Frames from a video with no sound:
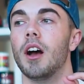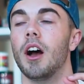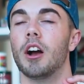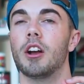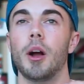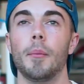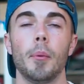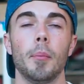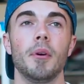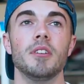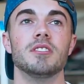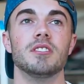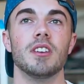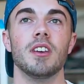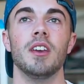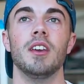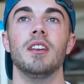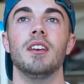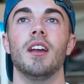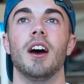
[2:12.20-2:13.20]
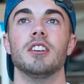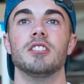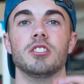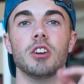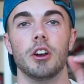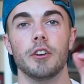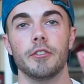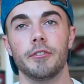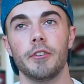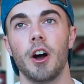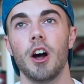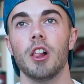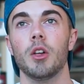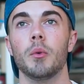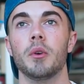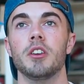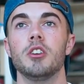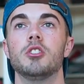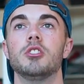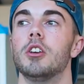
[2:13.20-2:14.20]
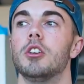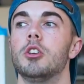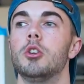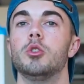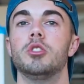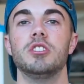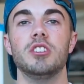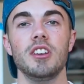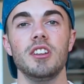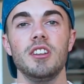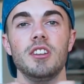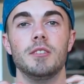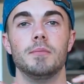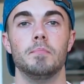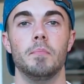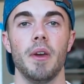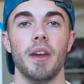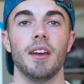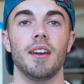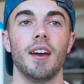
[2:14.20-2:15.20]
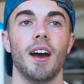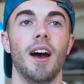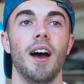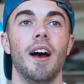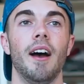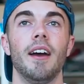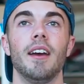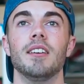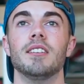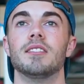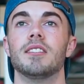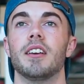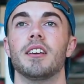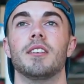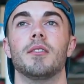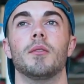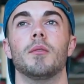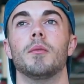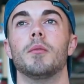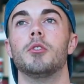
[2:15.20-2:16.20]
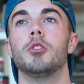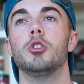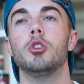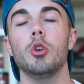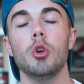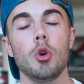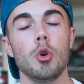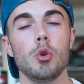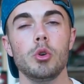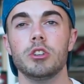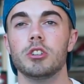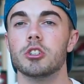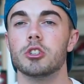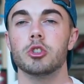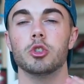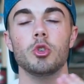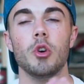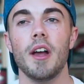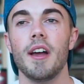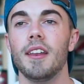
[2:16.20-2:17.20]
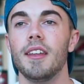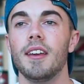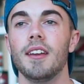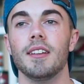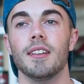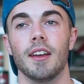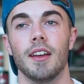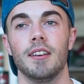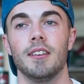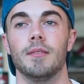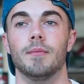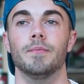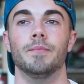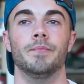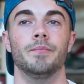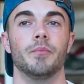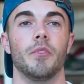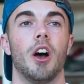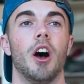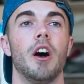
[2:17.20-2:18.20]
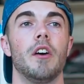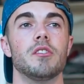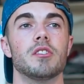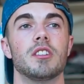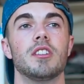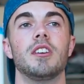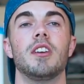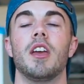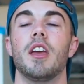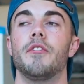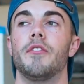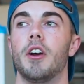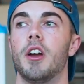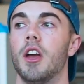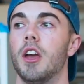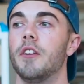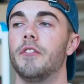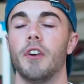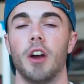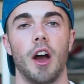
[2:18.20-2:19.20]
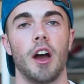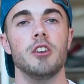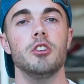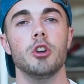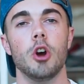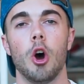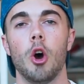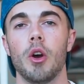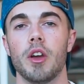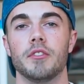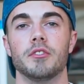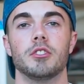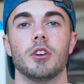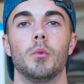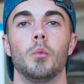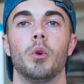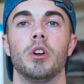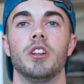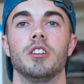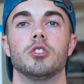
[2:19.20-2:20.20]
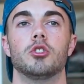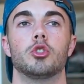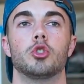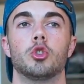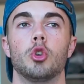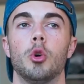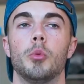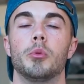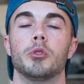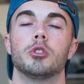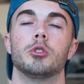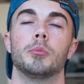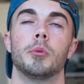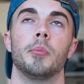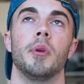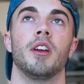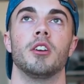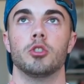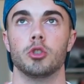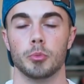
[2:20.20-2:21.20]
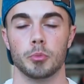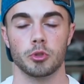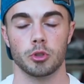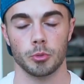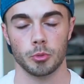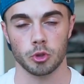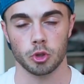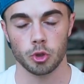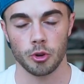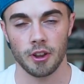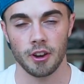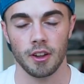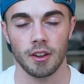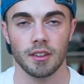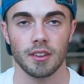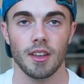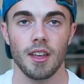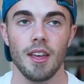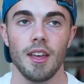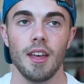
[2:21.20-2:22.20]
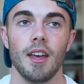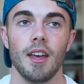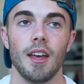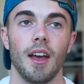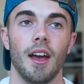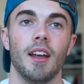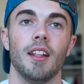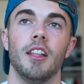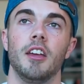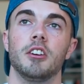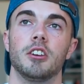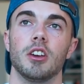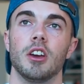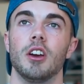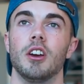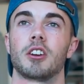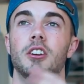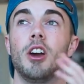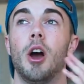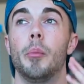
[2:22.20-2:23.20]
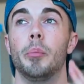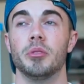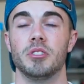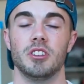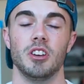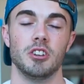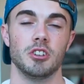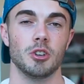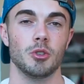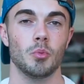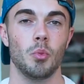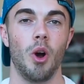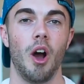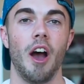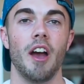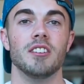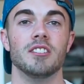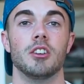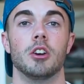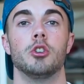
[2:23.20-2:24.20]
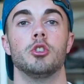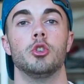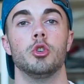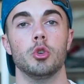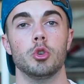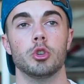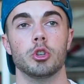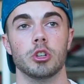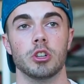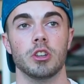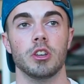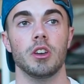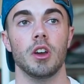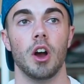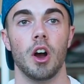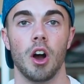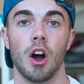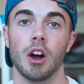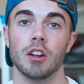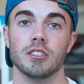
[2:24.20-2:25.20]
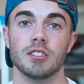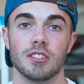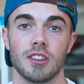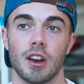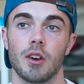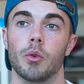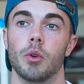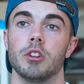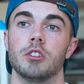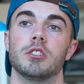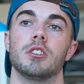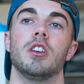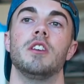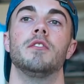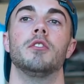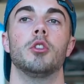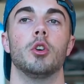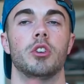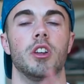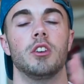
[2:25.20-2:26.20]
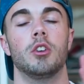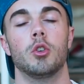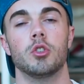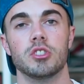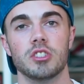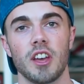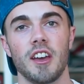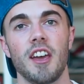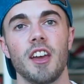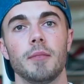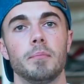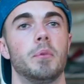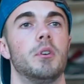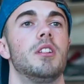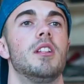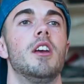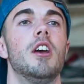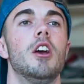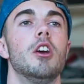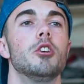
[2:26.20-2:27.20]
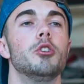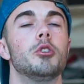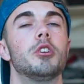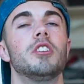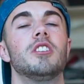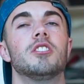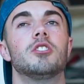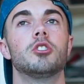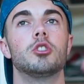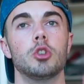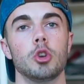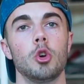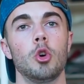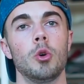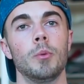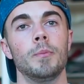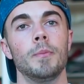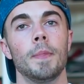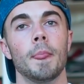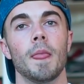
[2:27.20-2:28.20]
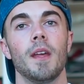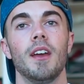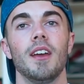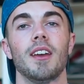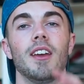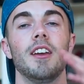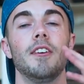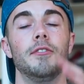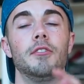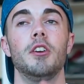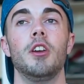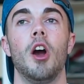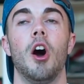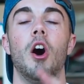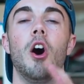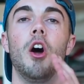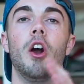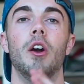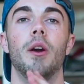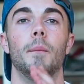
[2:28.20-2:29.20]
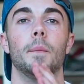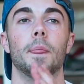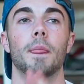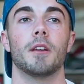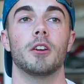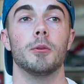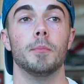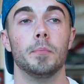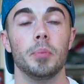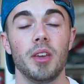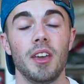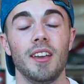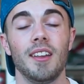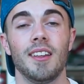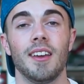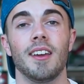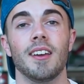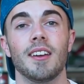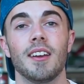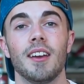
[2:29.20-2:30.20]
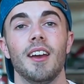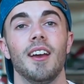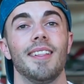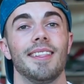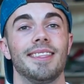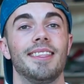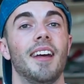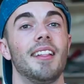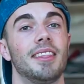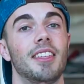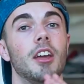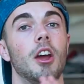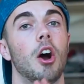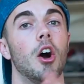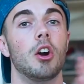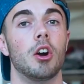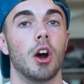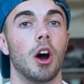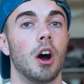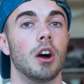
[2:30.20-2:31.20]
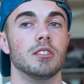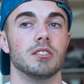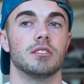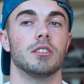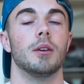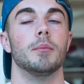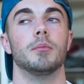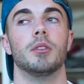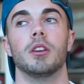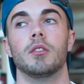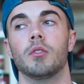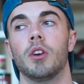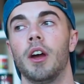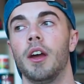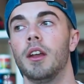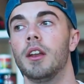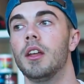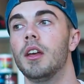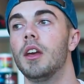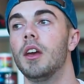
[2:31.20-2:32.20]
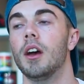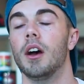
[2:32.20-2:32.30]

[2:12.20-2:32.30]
a couple months in, I started following you see these big guys, like huge, shredded, and obviously if I know if someone is super big and super shredded, and like competition wise, they're usually on steroids, even though they don't say it, but you can assume if they are competing that they are on something, right?